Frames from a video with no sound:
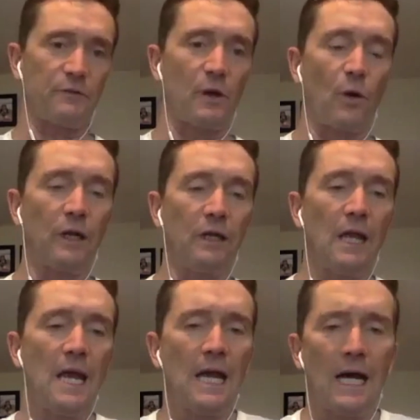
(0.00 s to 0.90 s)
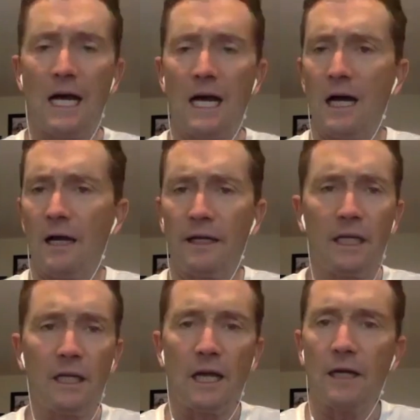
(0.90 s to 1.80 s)
recording.
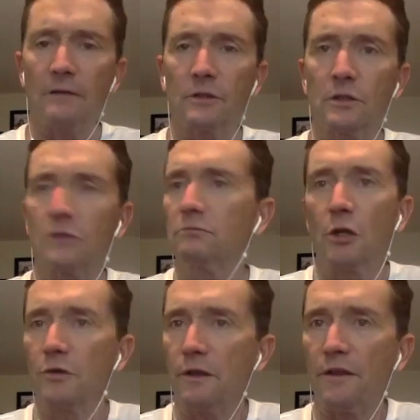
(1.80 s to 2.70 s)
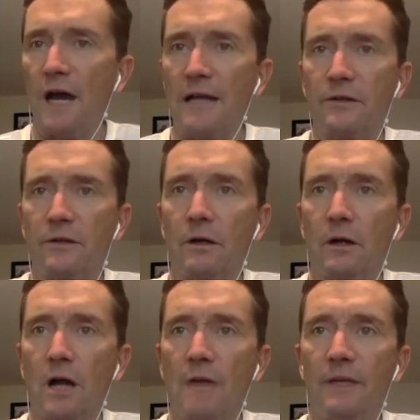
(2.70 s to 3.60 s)
Any closing thoughts
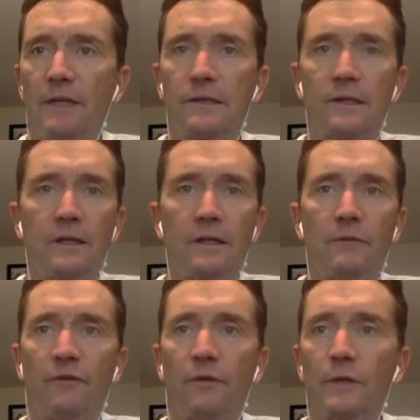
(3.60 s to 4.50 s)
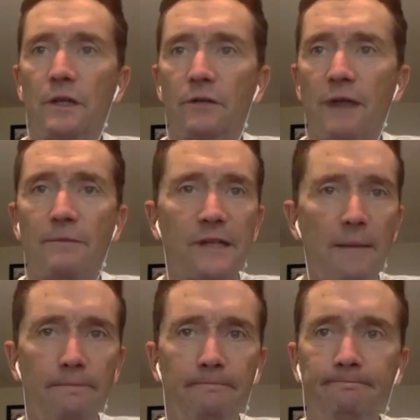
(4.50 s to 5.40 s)
or comments before we start to wrap this
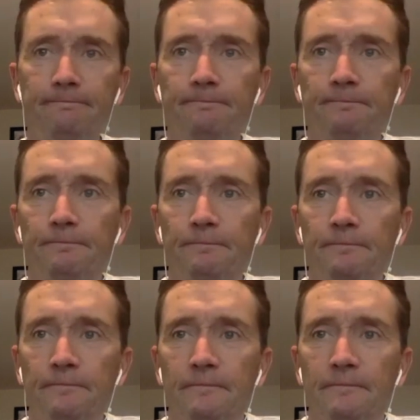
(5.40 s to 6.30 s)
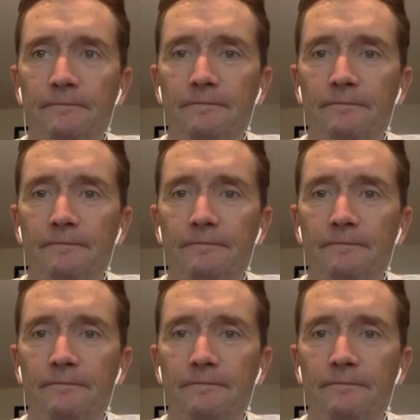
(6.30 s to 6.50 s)
up? No, I